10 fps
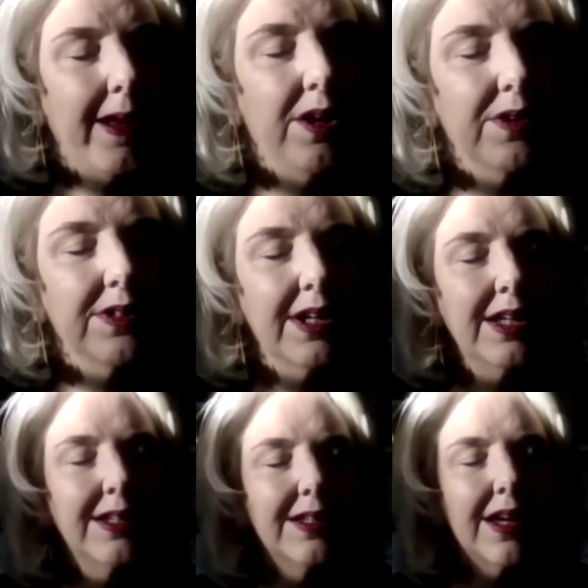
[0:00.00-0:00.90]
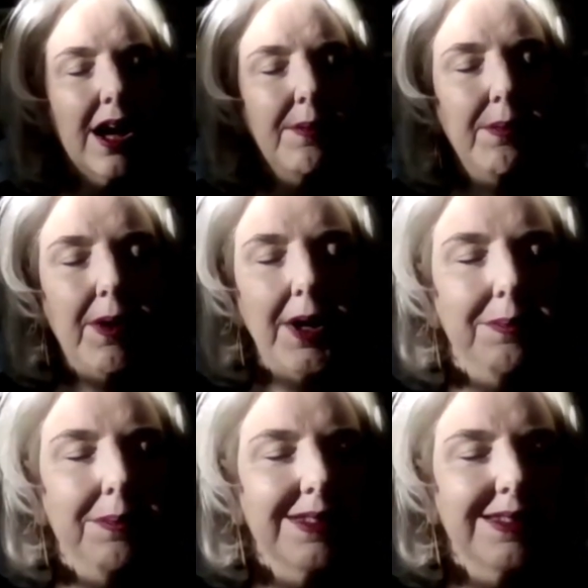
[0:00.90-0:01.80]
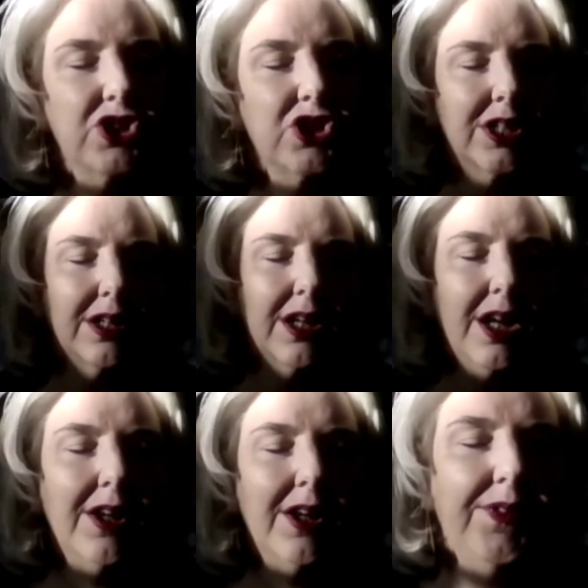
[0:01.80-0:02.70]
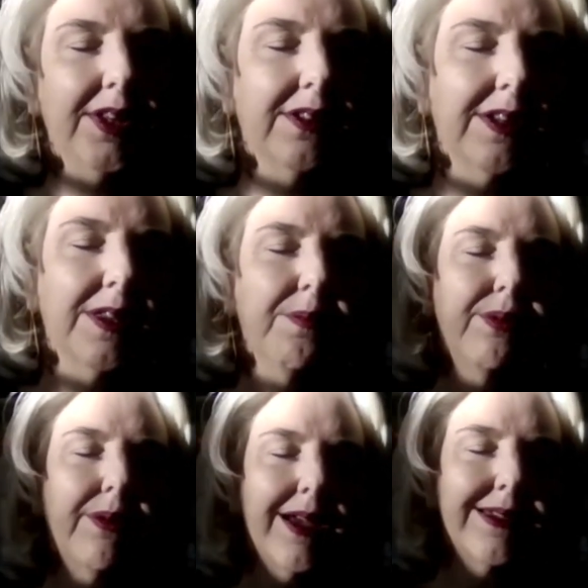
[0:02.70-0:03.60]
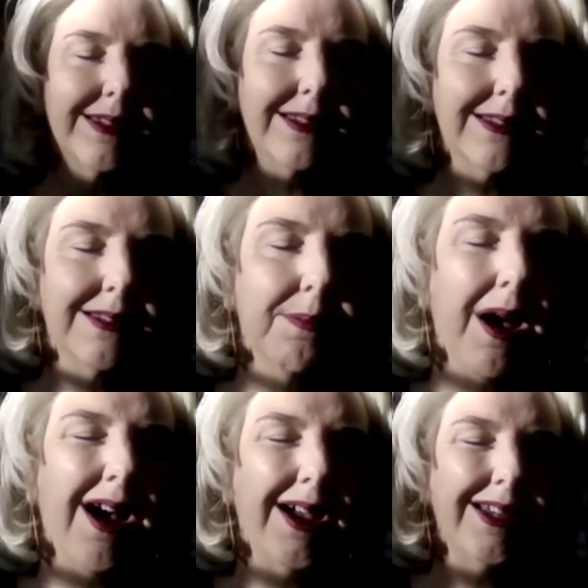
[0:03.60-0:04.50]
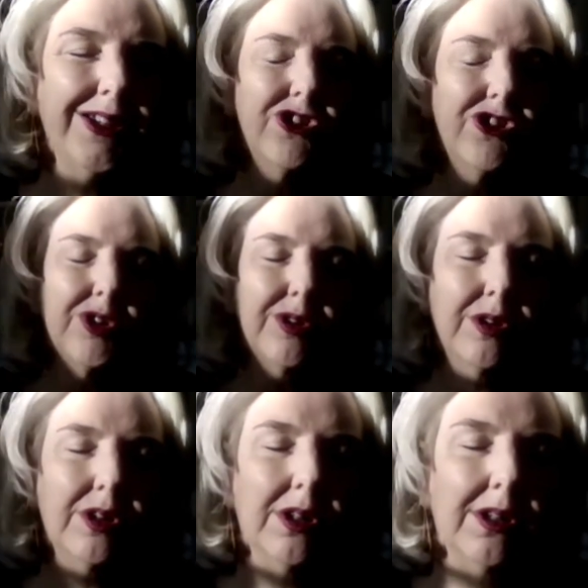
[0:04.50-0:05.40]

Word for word: you are in an upright position, feeling the presence behind you